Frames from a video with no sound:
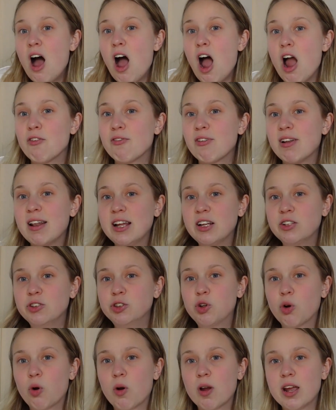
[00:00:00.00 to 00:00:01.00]
I really
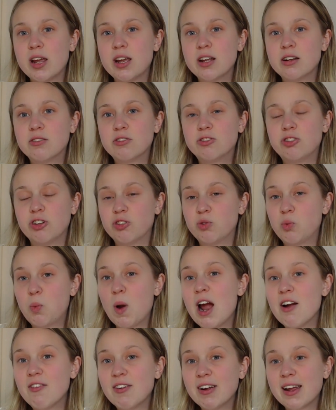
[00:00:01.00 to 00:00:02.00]
enjoyed just
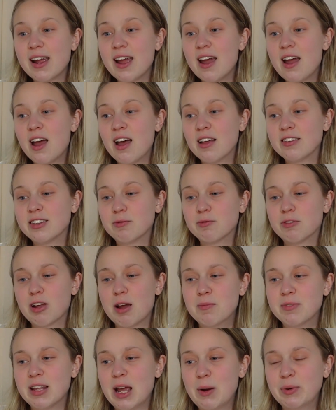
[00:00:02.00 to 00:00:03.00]
wearing it.
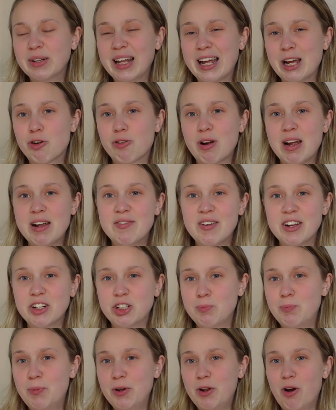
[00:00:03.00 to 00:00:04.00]
Sometimes I would like crave it and
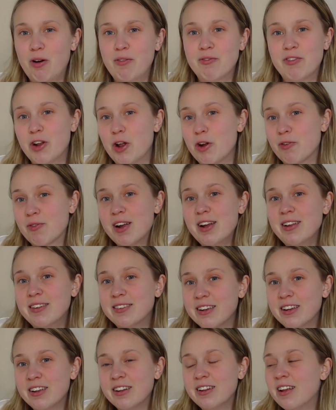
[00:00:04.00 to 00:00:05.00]
just put it on for no
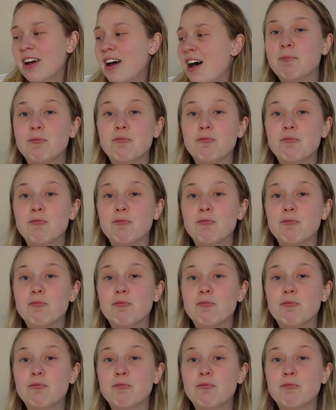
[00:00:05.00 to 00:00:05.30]
reason.